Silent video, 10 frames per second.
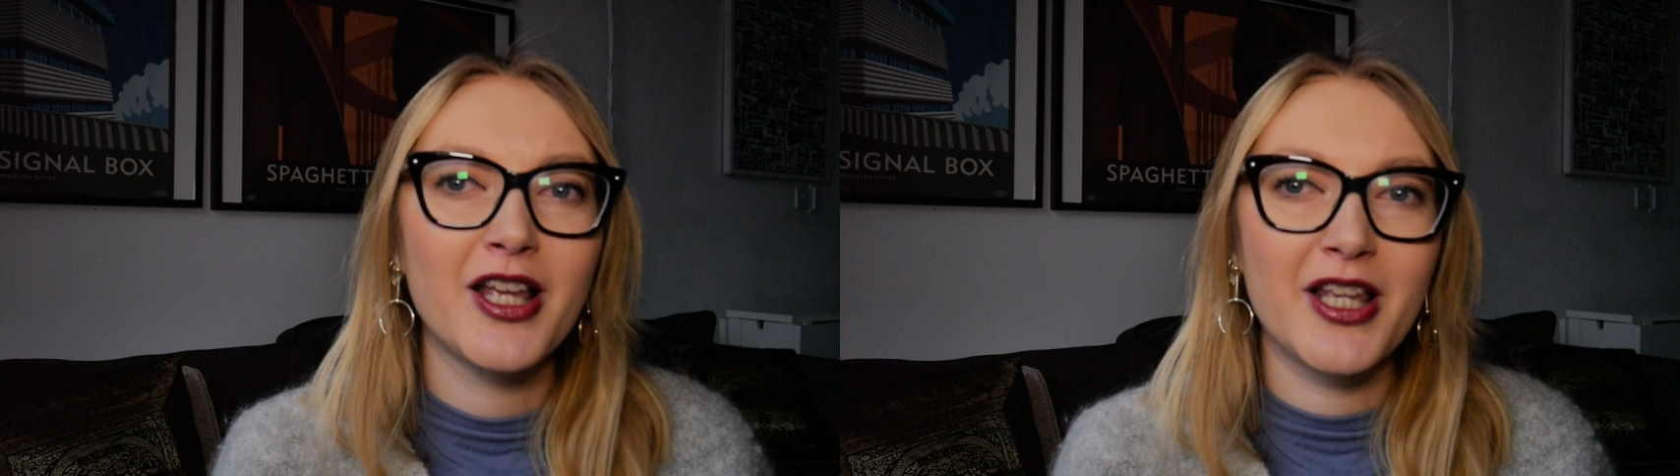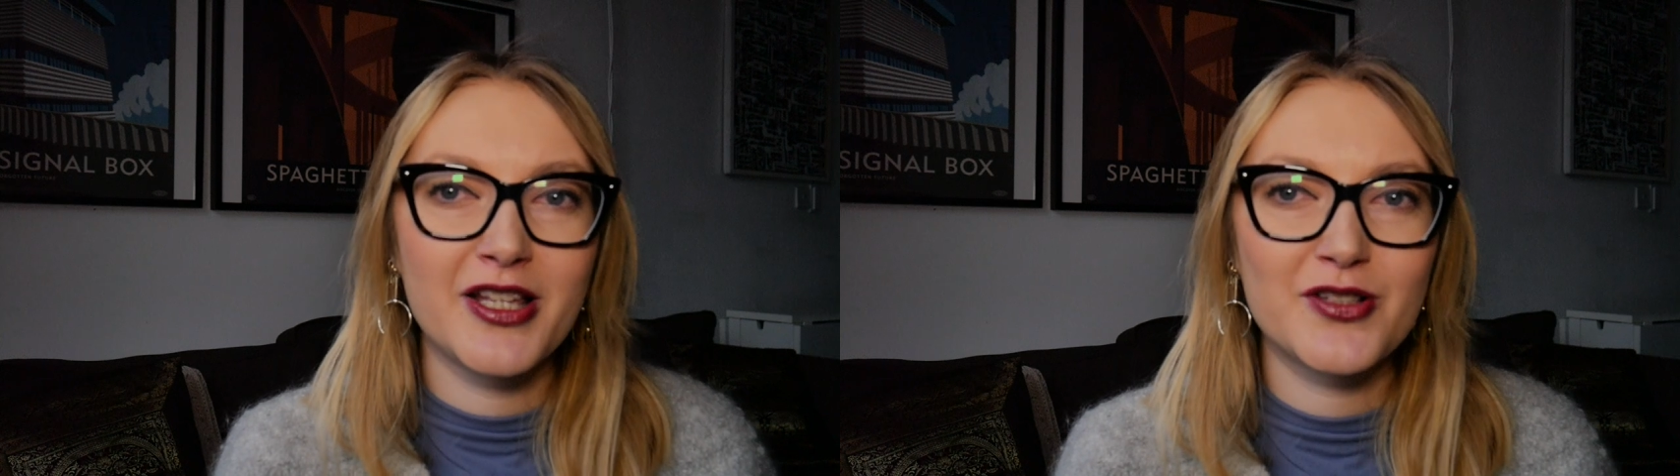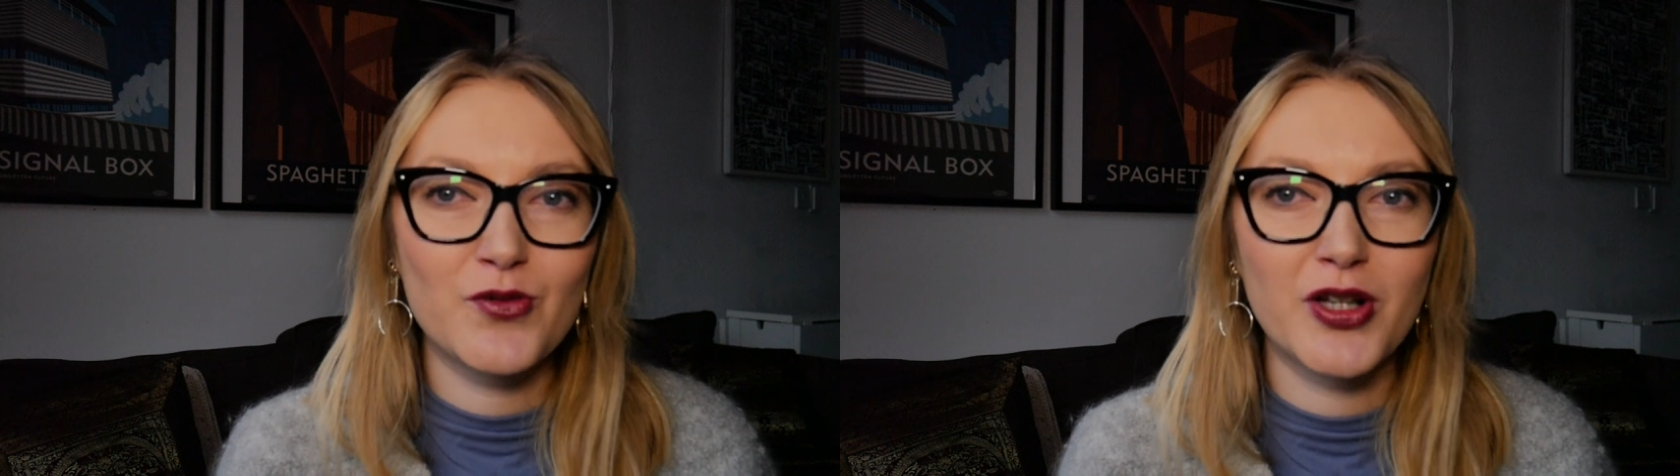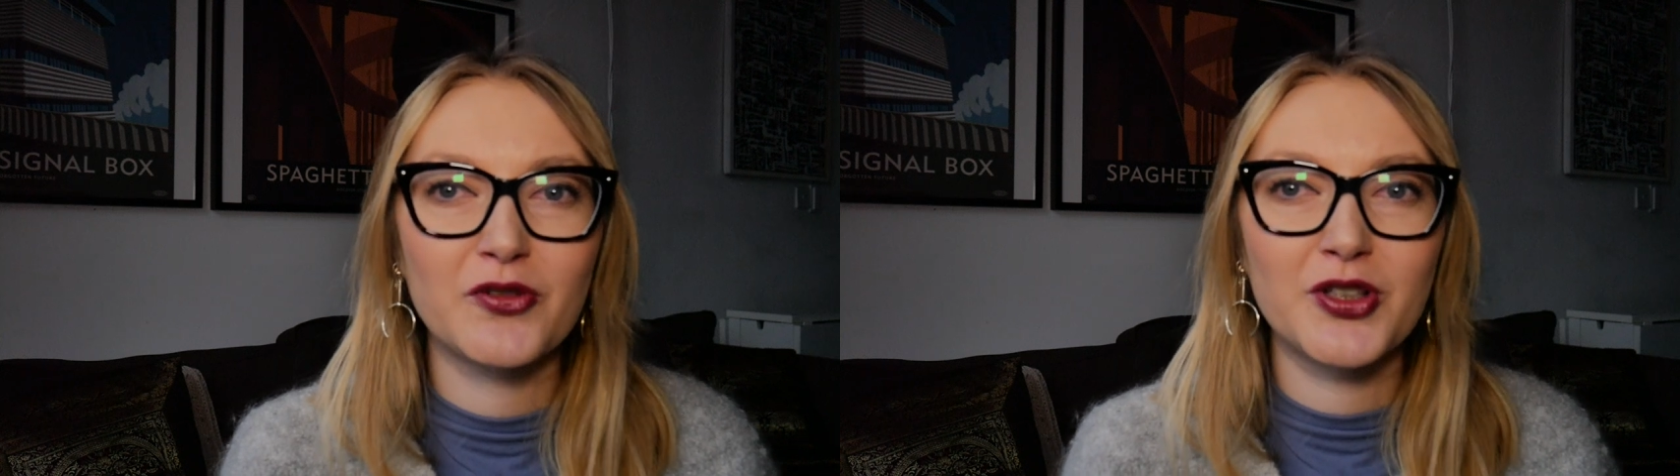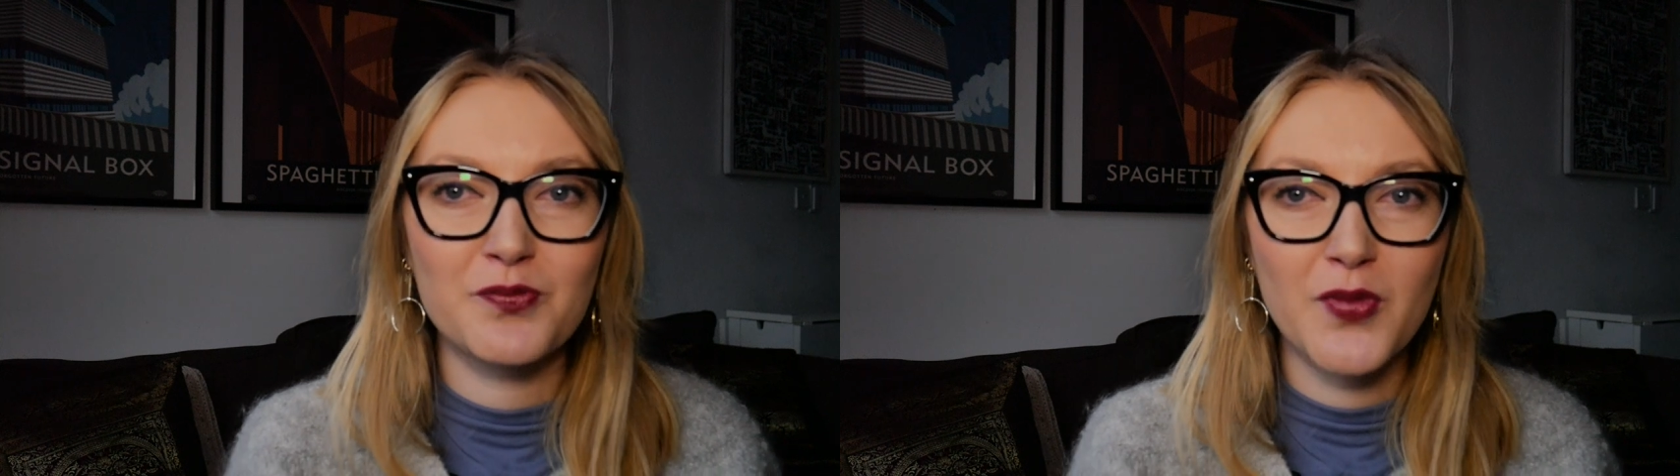is one
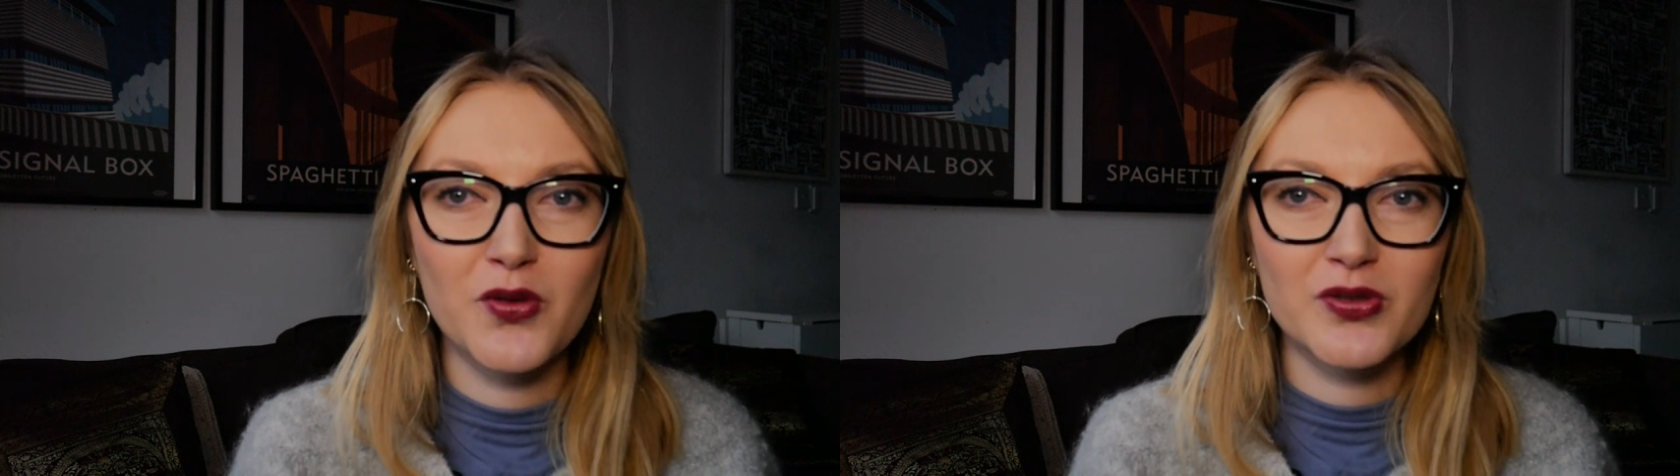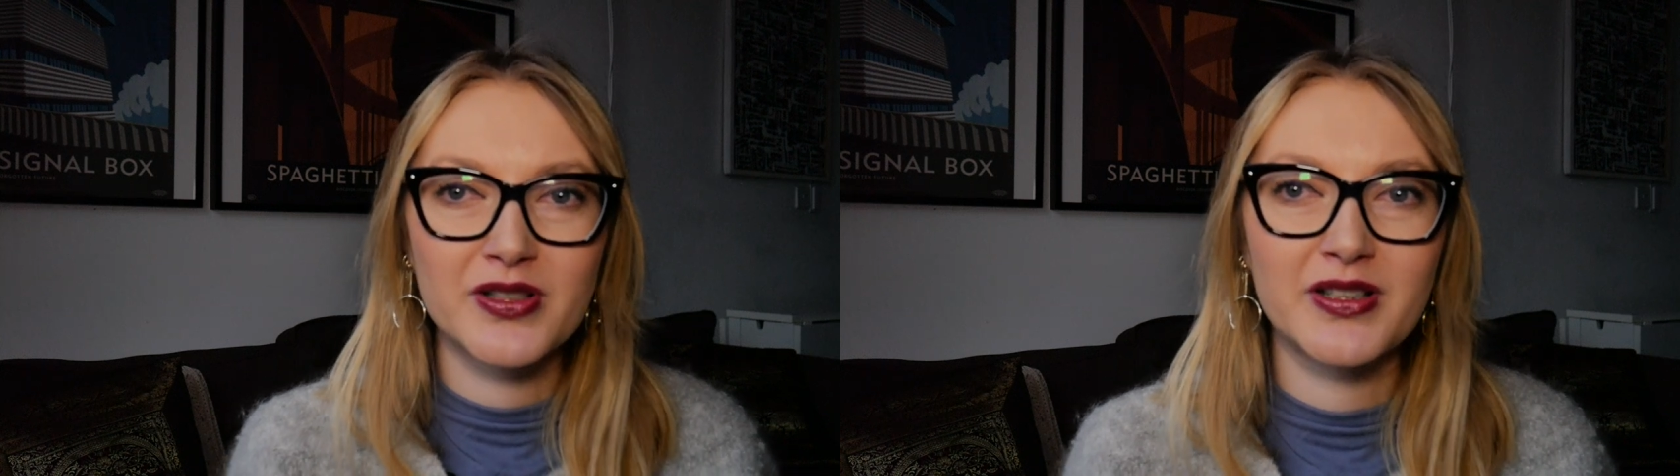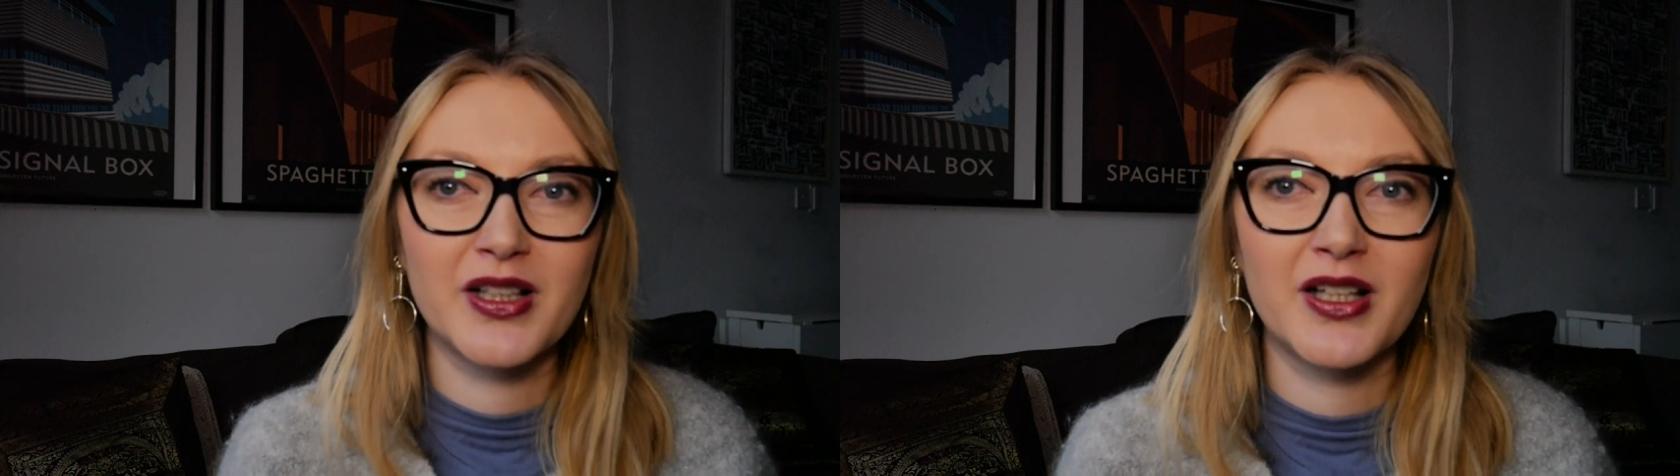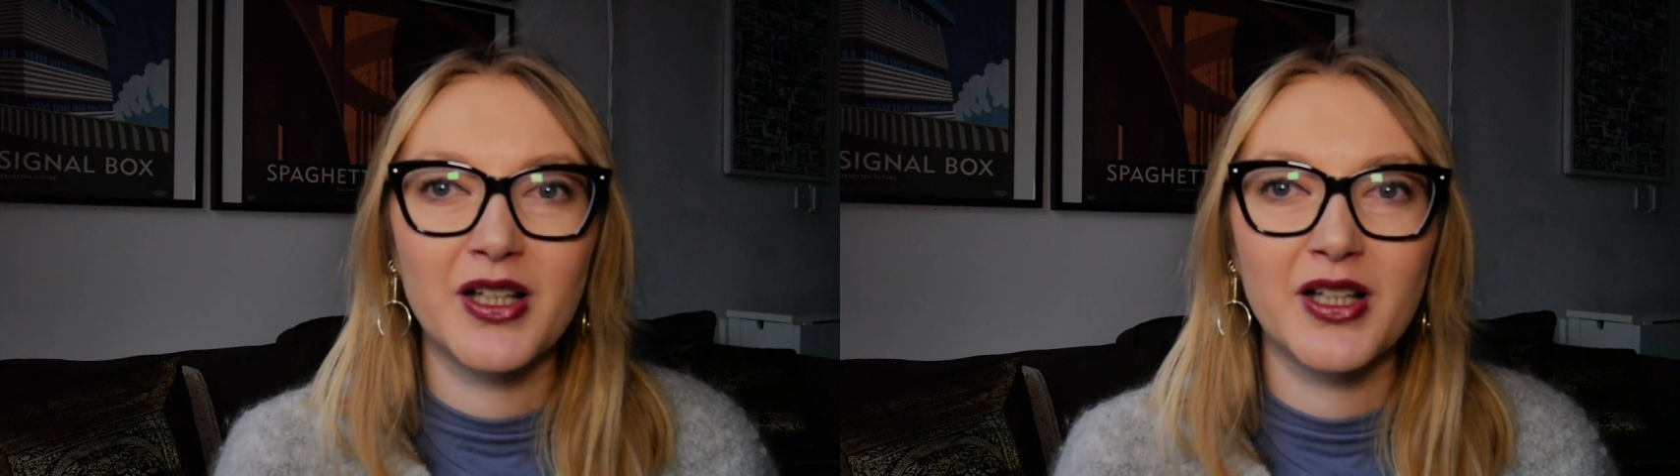of the most